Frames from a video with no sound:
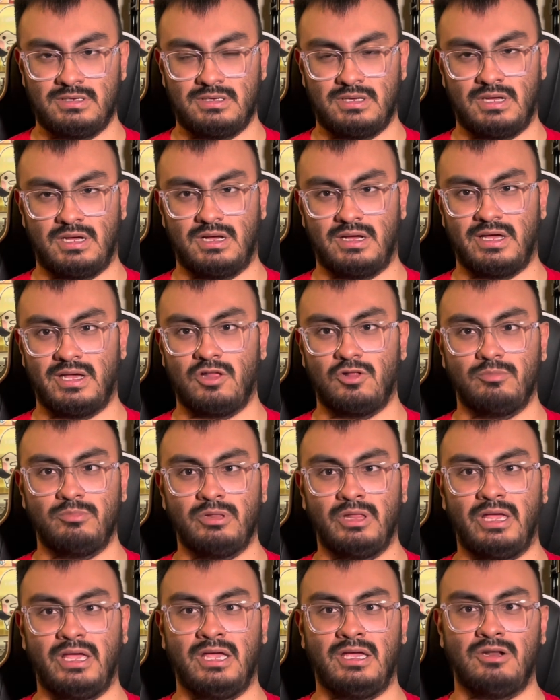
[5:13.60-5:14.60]

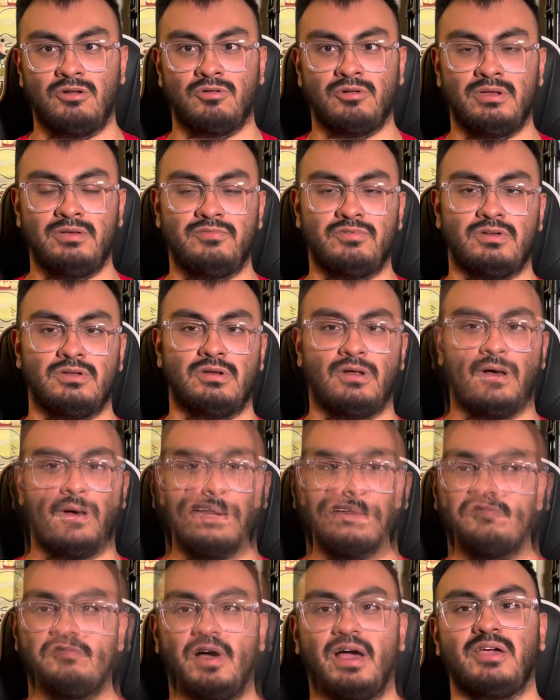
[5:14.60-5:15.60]
Hellblade, or even
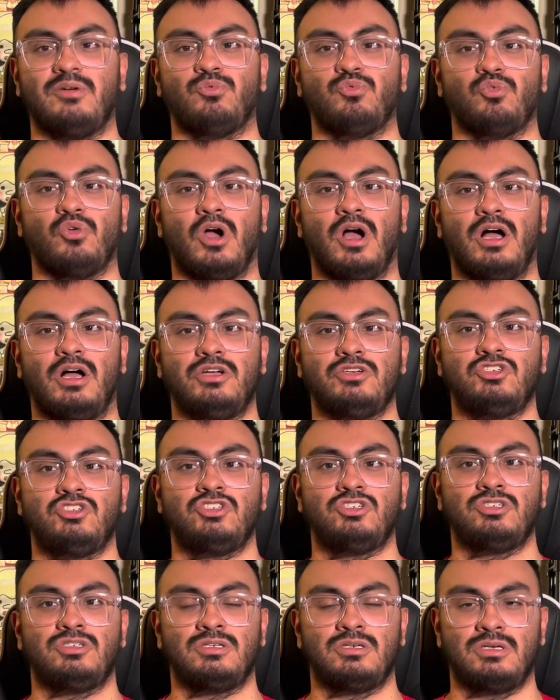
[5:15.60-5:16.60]
Hi-Fi
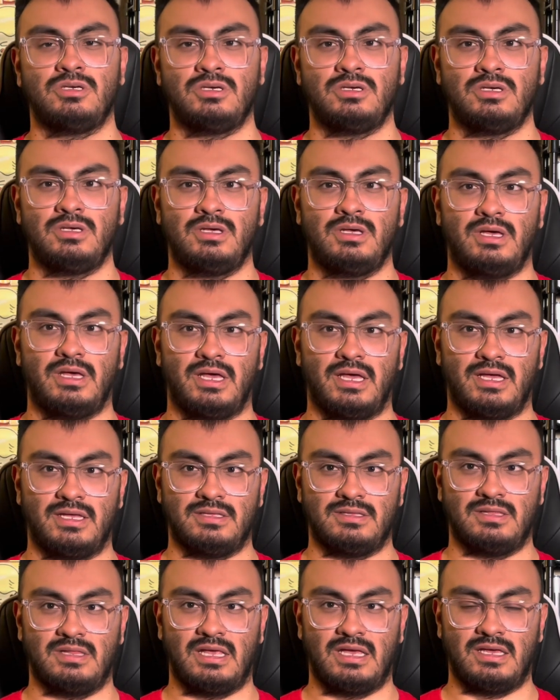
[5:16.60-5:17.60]
Rush,
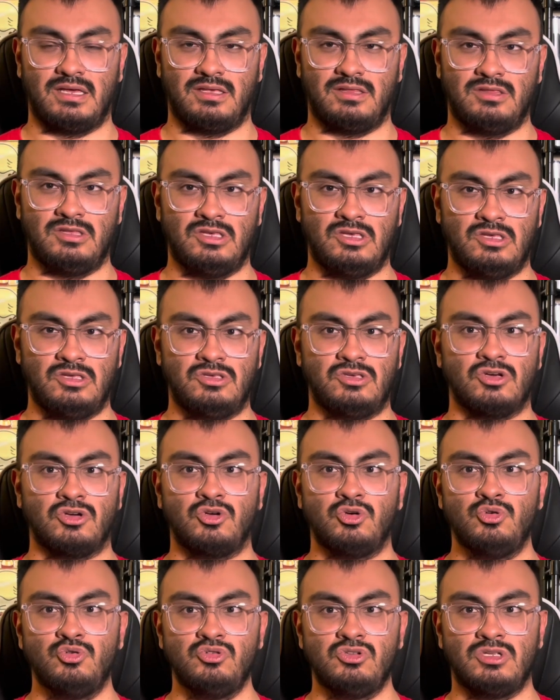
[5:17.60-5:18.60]
and like the
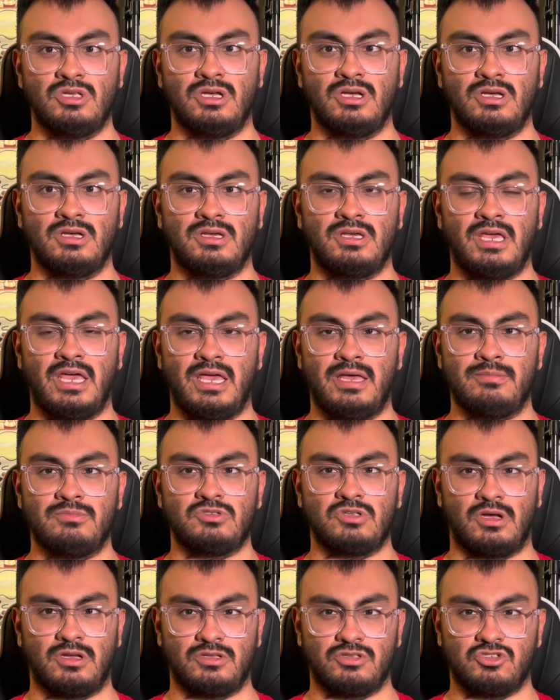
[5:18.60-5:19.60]
Yakuza games
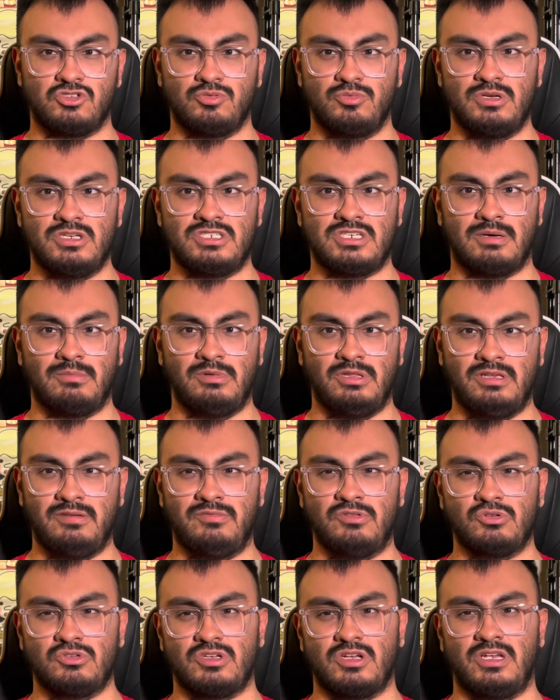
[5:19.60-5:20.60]
on Switch, I believe
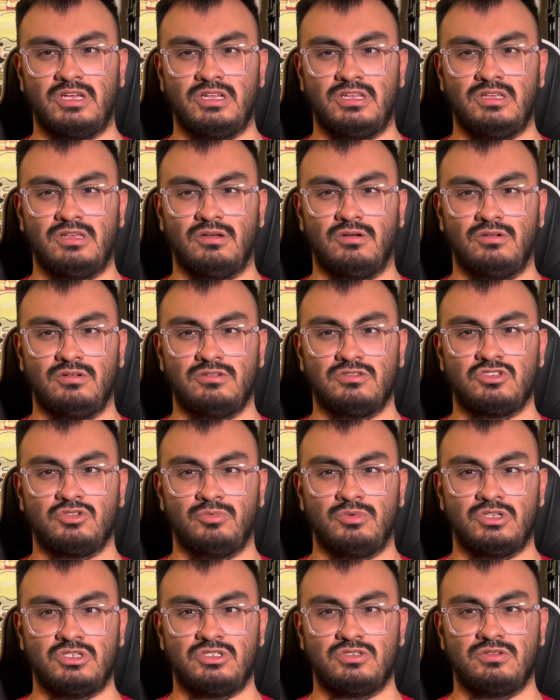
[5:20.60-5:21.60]
those are getting
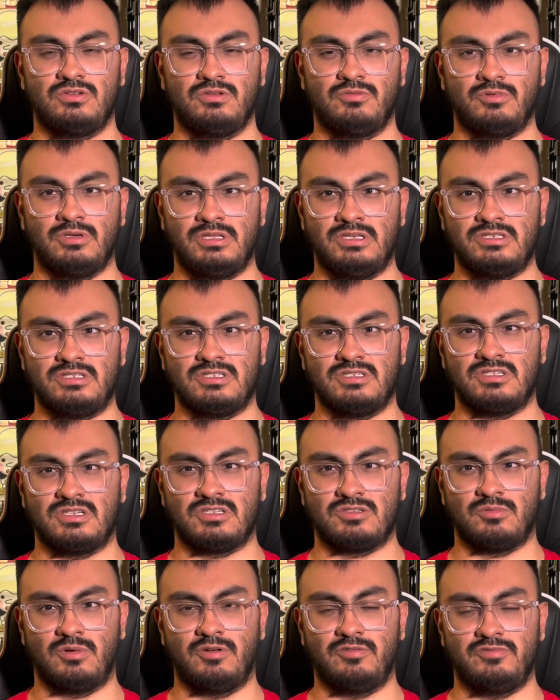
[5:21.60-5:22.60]
Switch releases
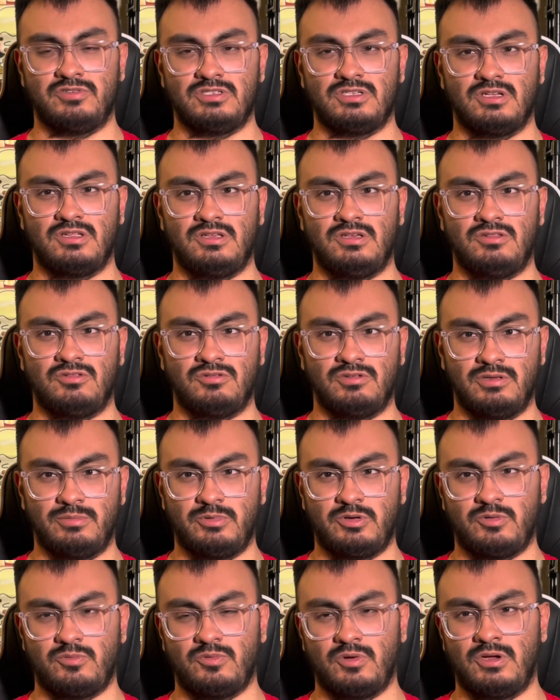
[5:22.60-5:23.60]
as well physically through
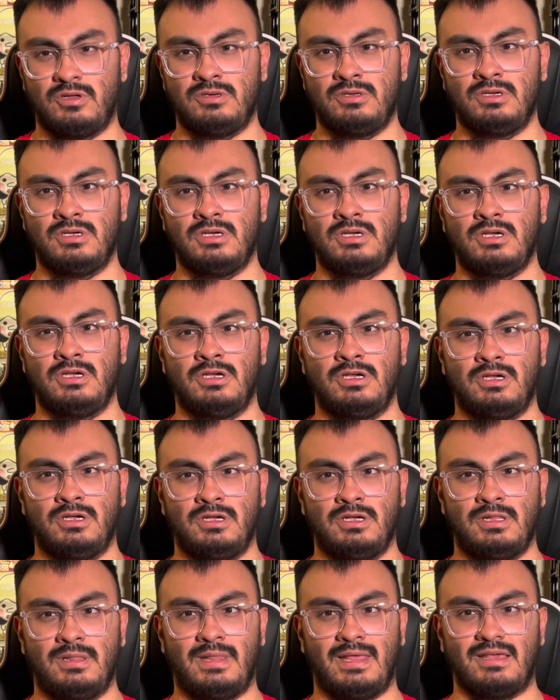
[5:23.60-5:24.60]
limited run.
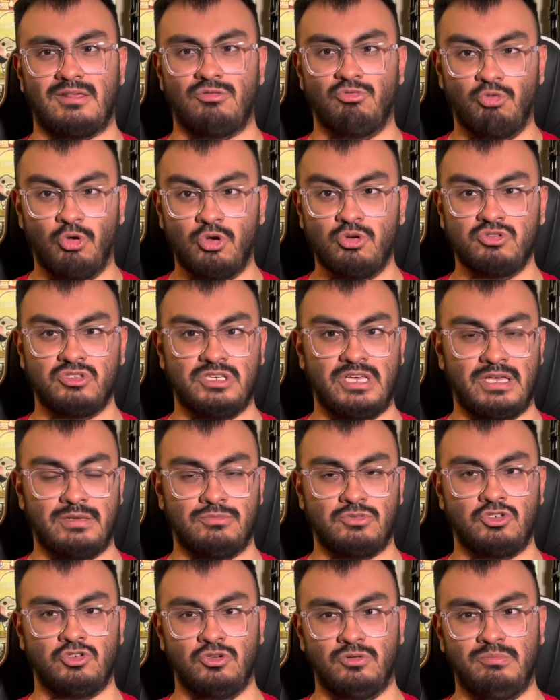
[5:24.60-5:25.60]
Like those
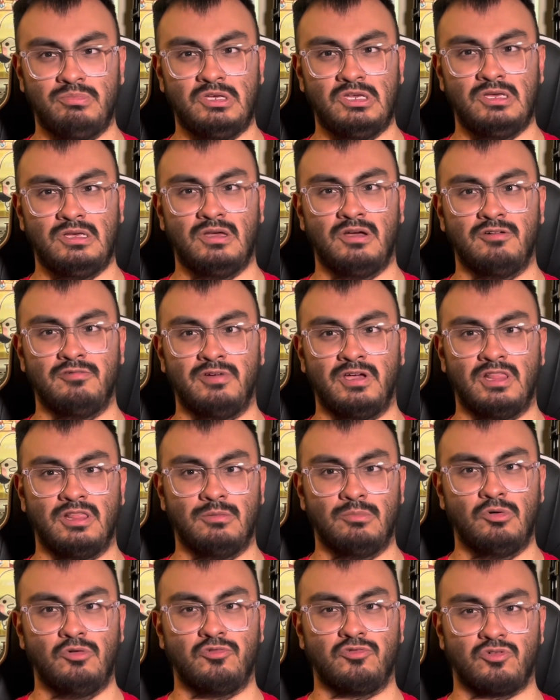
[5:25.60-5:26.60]
games should be
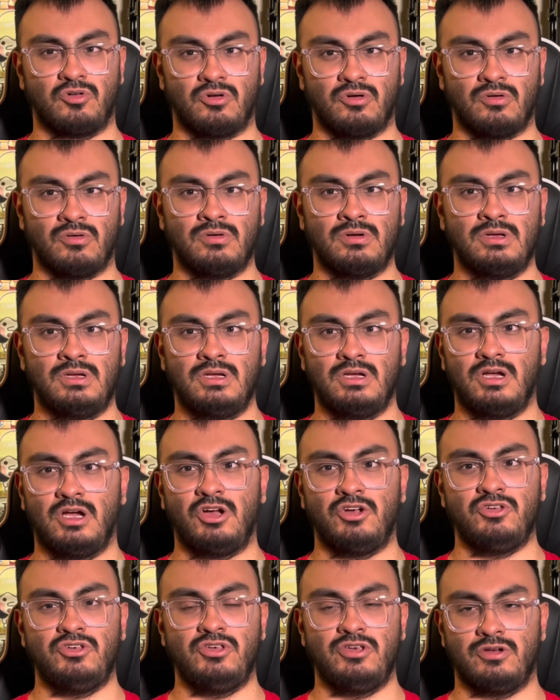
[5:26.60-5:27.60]
available for
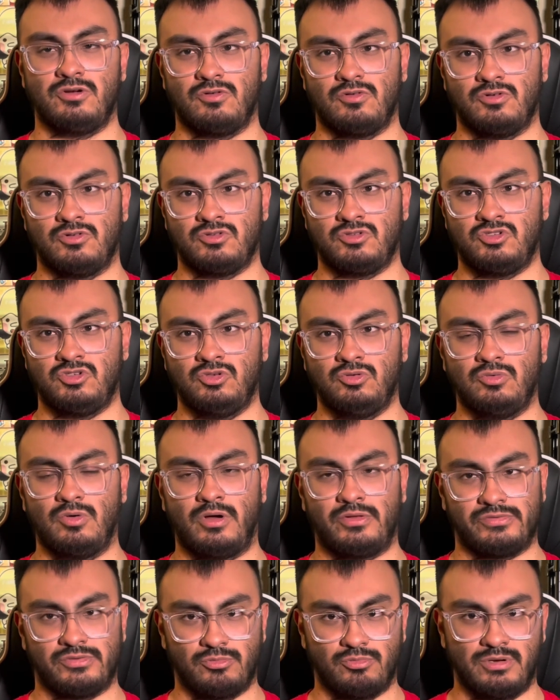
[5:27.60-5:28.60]
a year or two
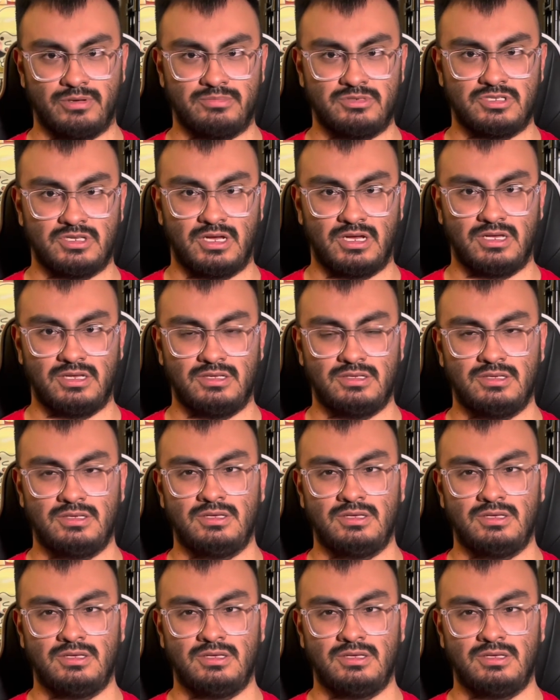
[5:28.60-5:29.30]
on their website,